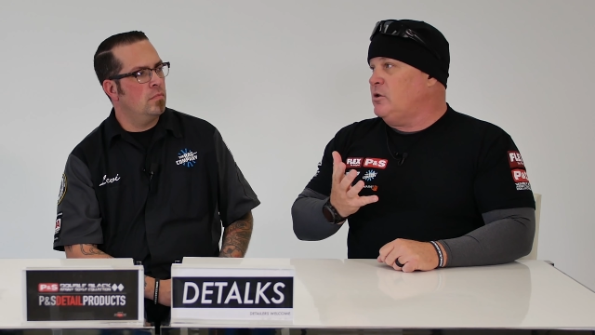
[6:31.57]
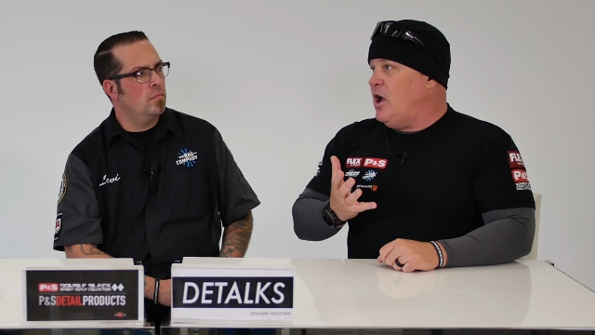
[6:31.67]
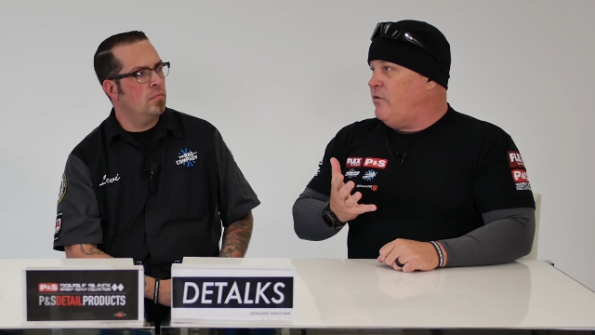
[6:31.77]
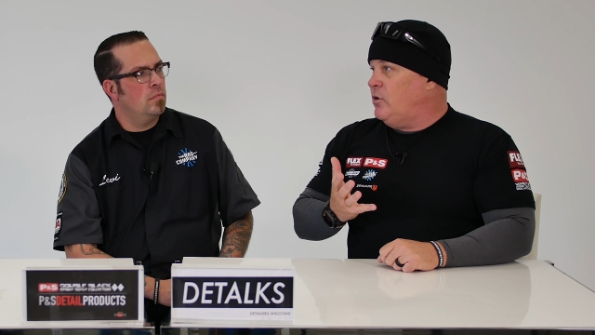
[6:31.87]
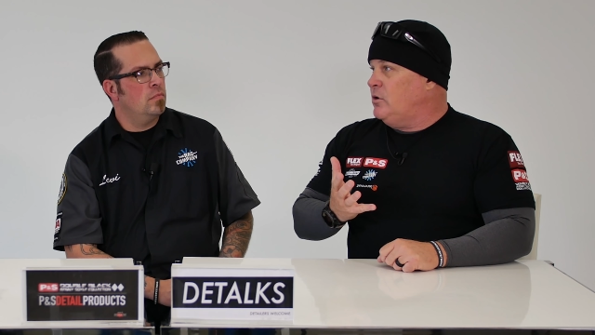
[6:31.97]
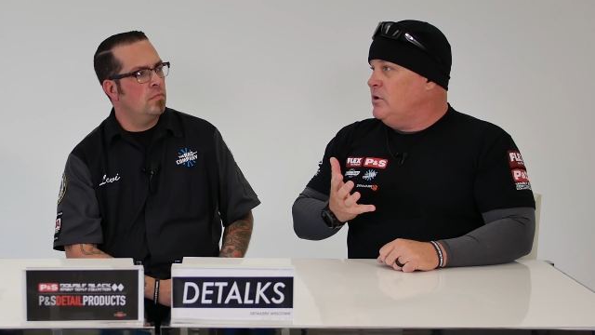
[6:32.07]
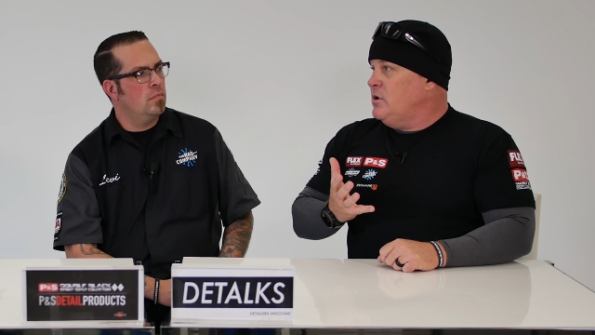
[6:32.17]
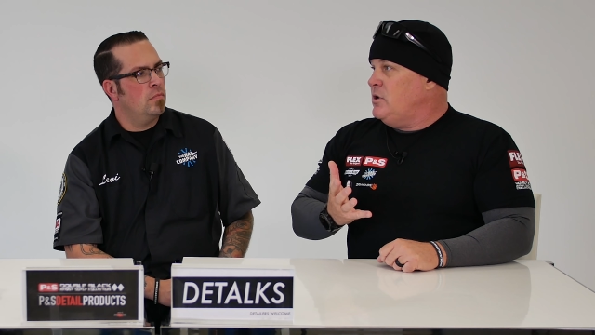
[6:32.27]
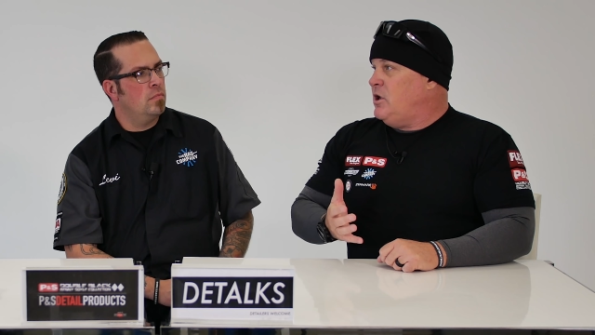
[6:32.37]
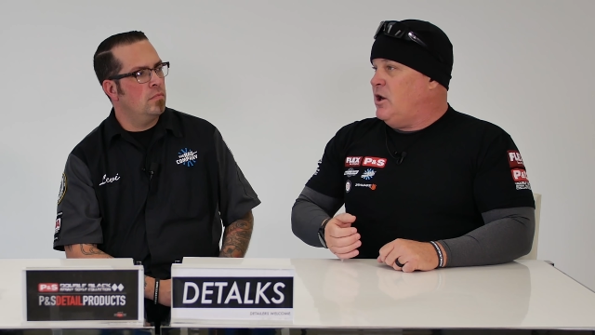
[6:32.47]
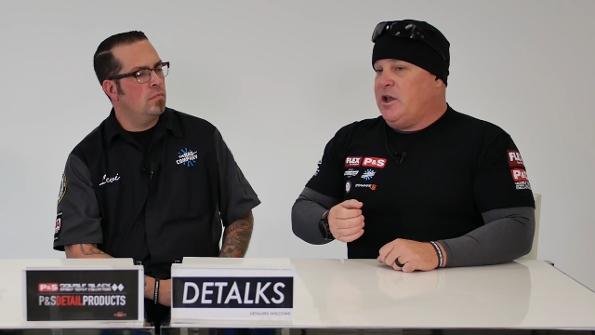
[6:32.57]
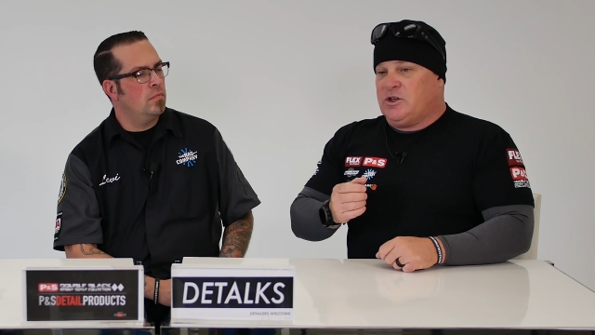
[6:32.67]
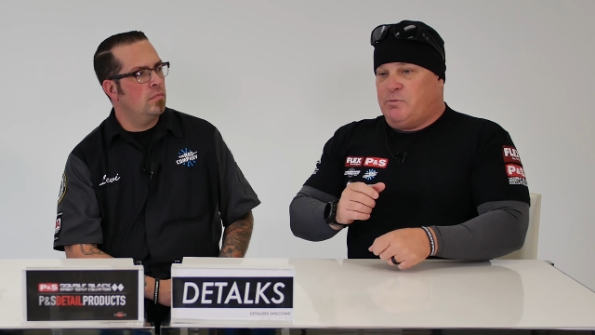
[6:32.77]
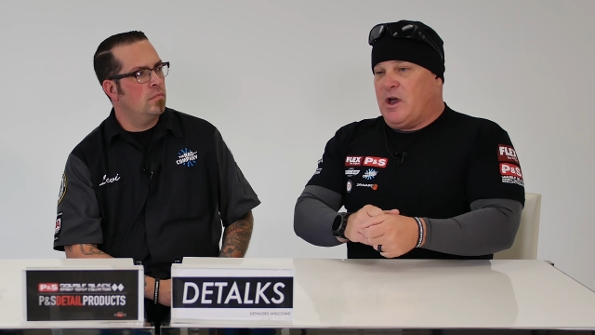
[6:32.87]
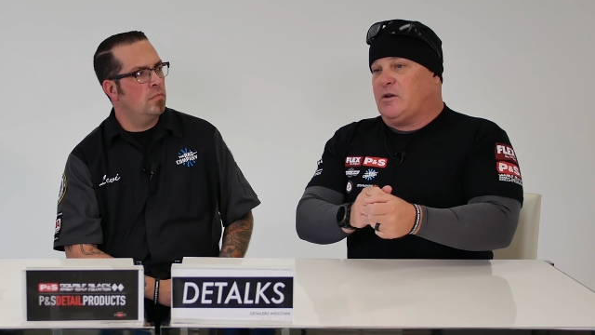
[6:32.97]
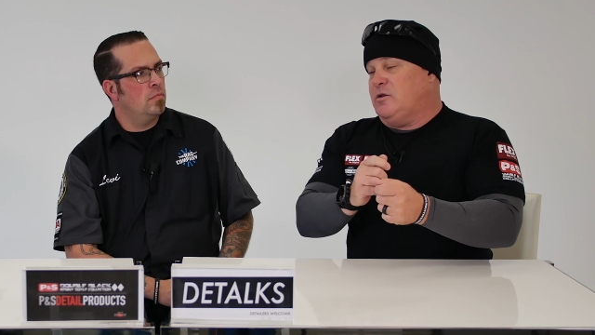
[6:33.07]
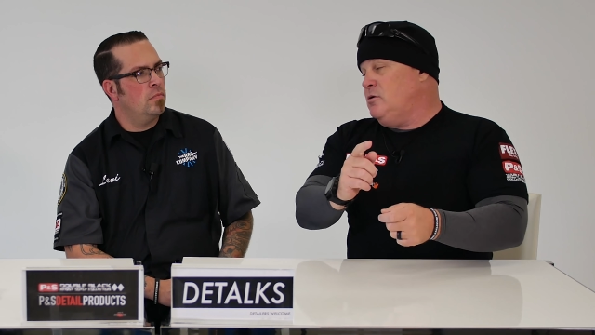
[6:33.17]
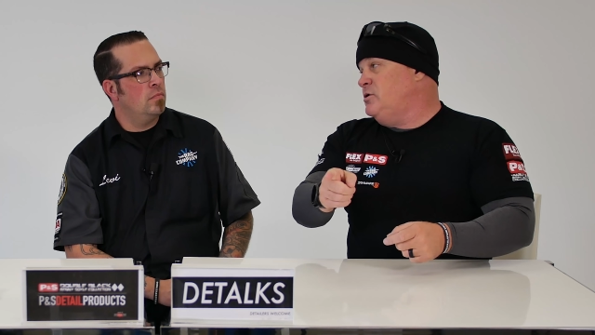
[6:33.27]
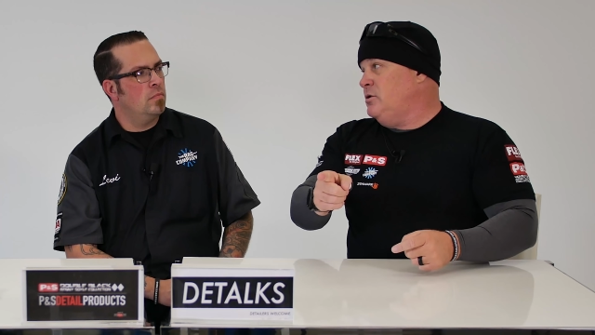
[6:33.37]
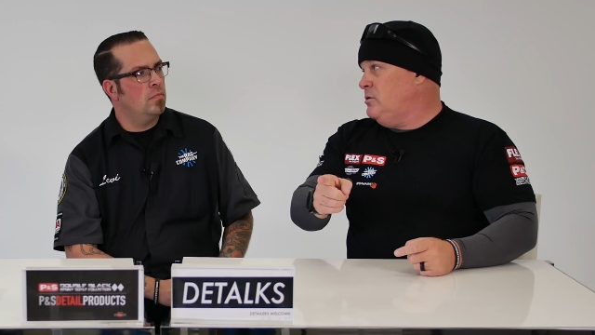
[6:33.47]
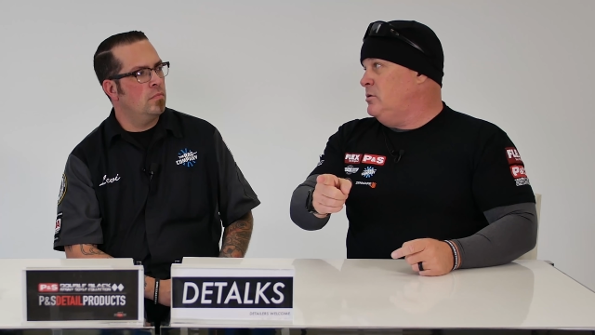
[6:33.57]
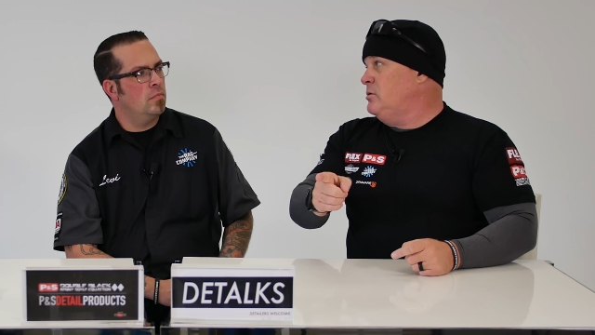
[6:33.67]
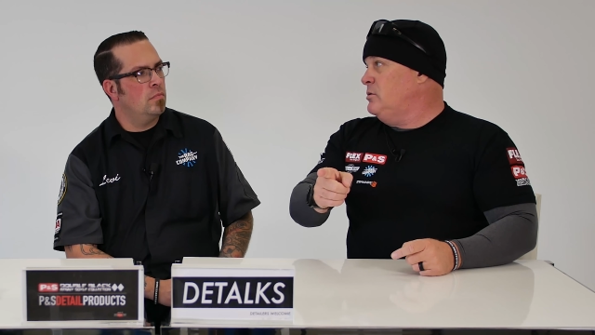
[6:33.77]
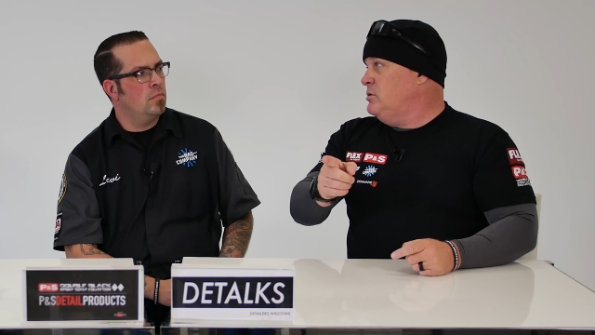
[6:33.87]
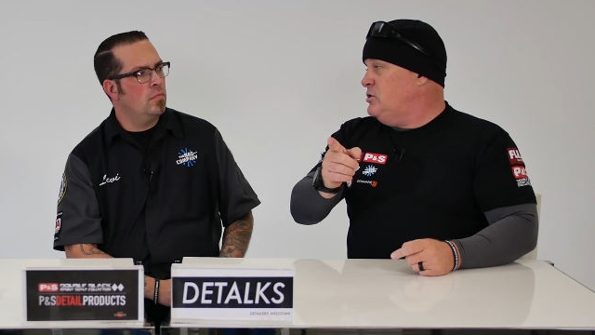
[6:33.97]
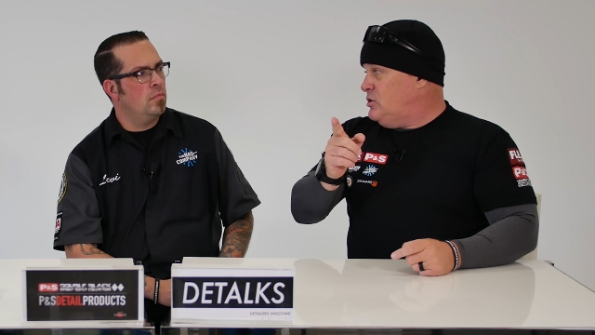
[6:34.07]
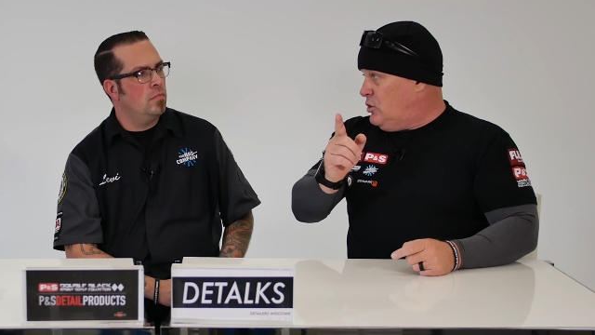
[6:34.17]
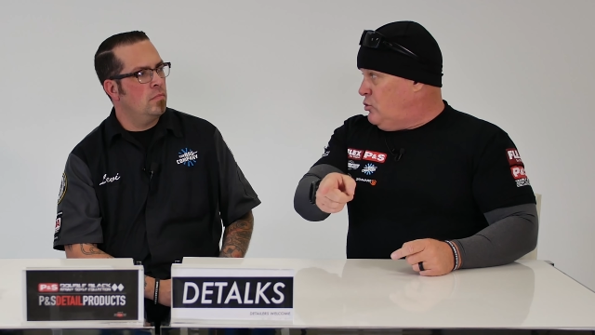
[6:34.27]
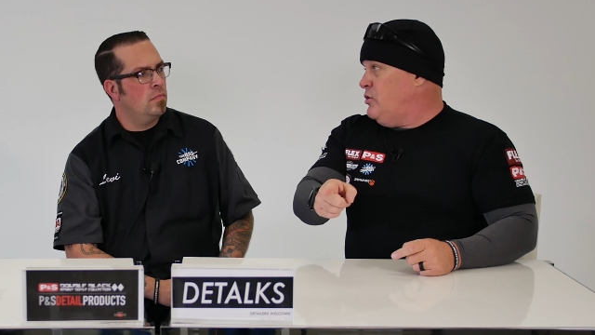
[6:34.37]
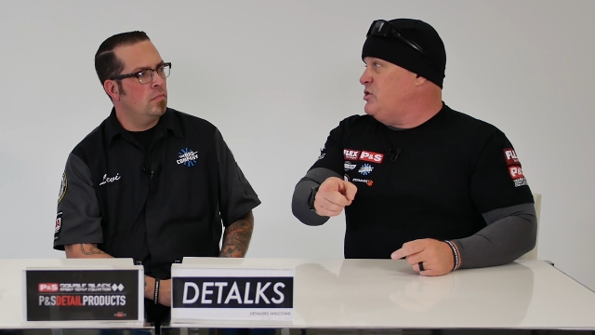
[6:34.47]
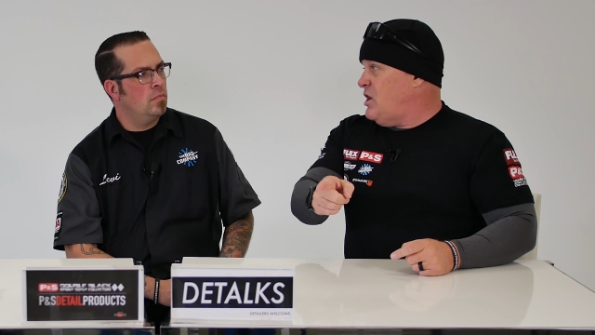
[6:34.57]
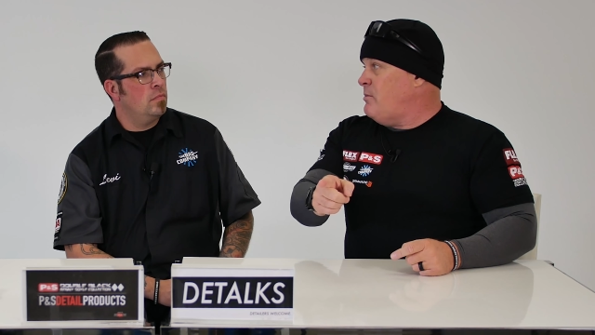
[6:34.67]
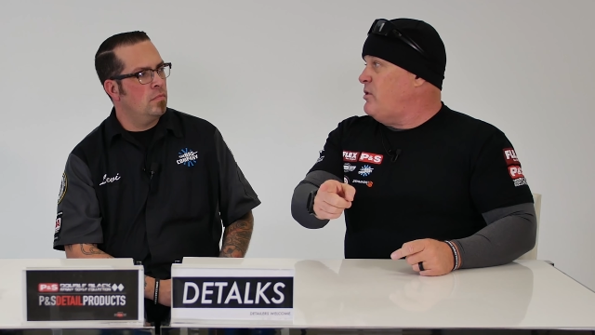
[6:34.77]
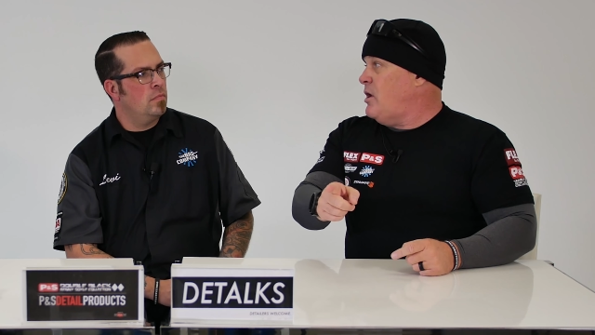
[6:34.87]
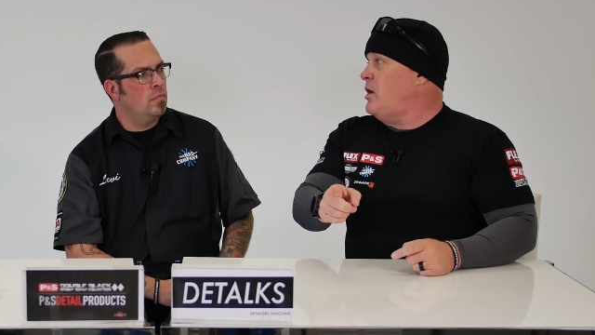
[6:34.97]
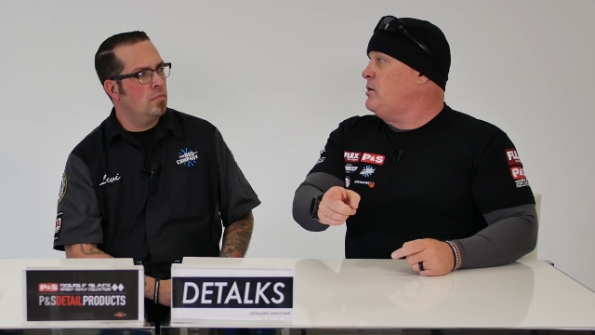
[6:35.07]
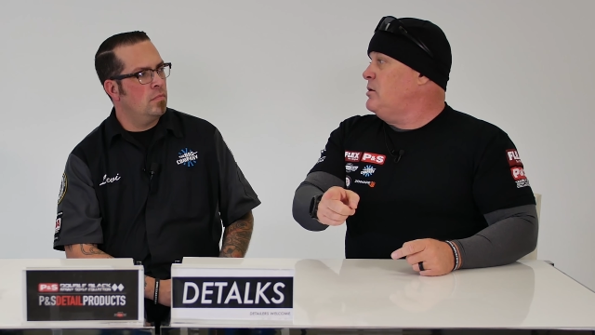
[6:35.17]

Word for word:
Speaker 1: level, and I expect you two to do the same thing.